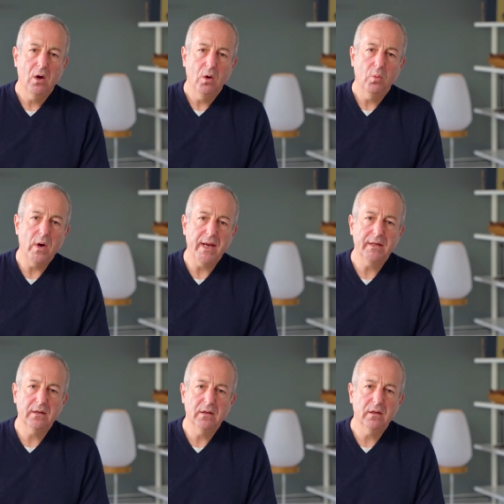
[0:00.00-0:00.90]

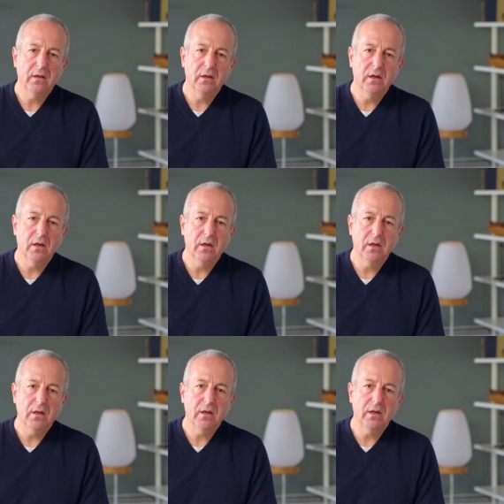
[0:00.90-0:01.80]
When
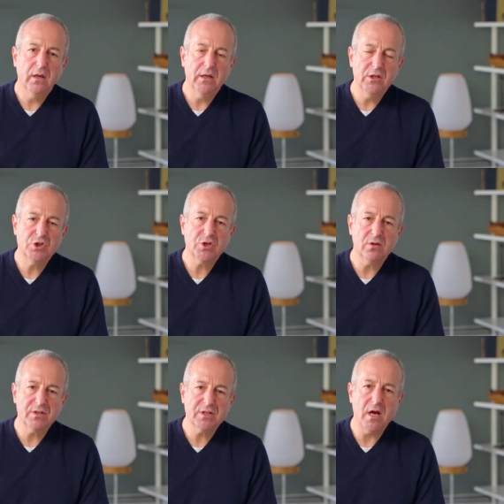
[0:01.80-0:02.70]
an
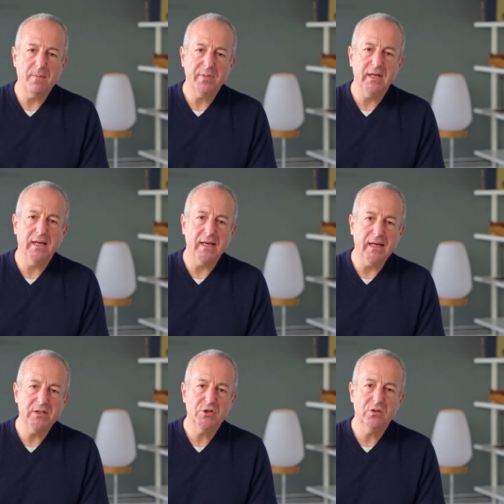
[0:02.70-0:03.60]
insurance company
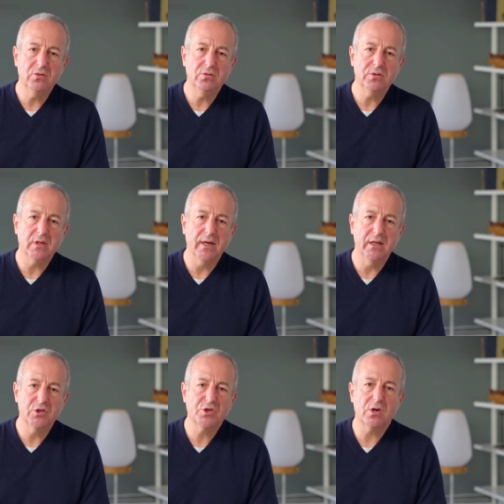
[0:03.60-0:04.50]
issues an
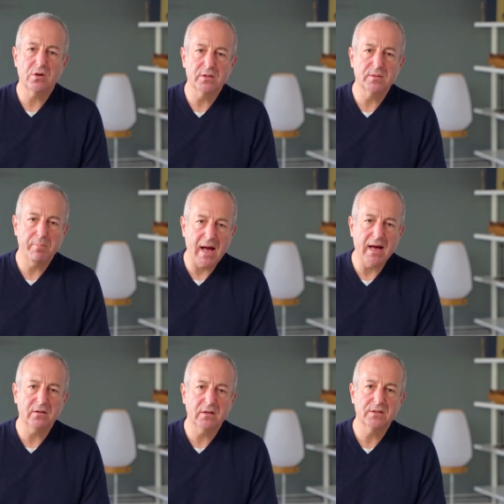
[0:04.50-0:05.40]
insurance
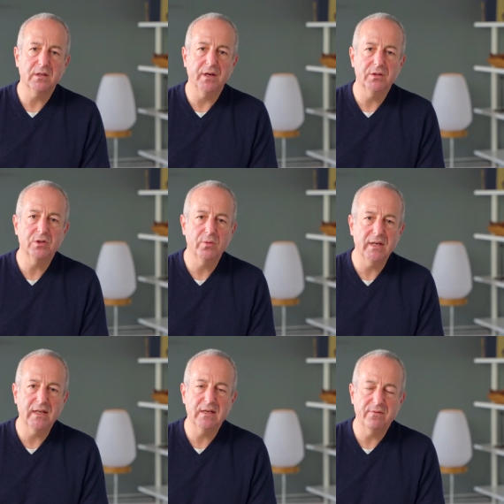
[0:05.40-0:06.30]
policy to an
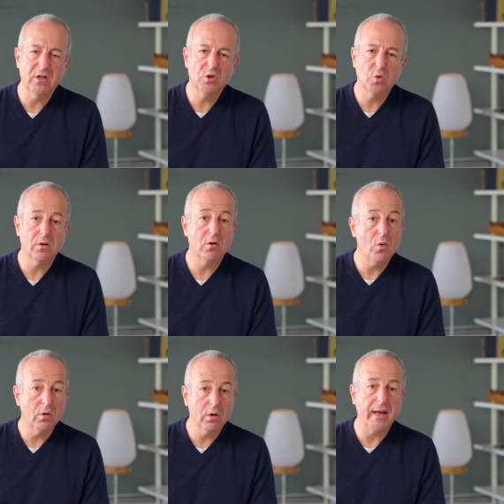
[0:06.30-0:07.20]
individual
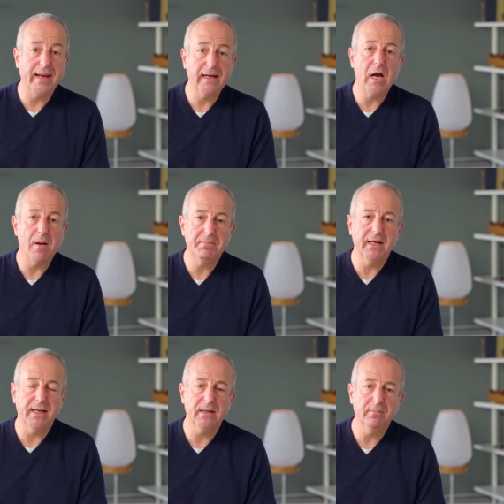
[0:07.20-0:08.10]
or a
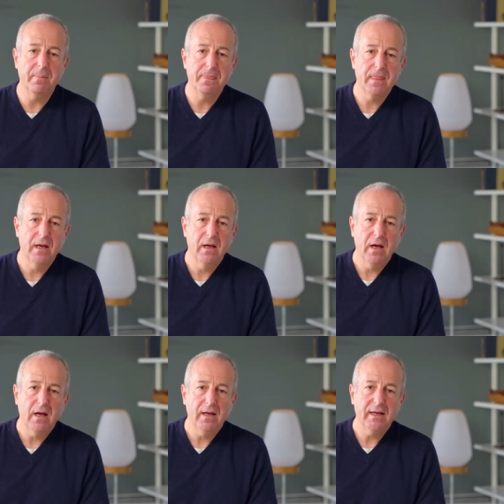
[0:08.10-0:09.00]
company,
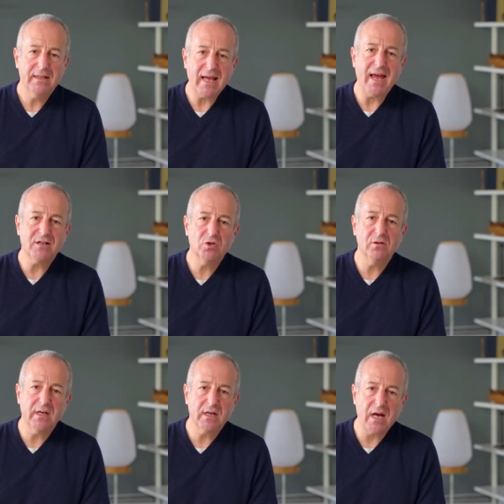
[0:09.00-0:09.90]
it's
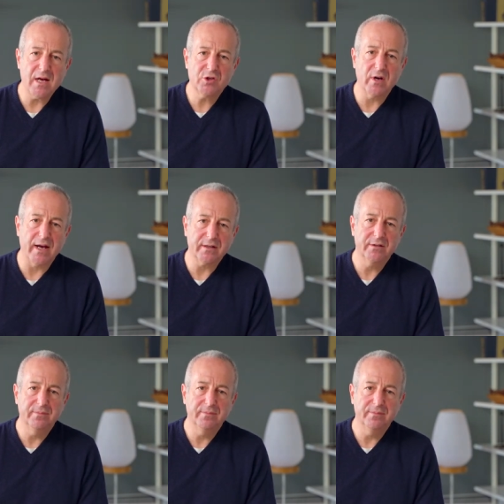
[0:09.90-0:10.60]
actually a contract.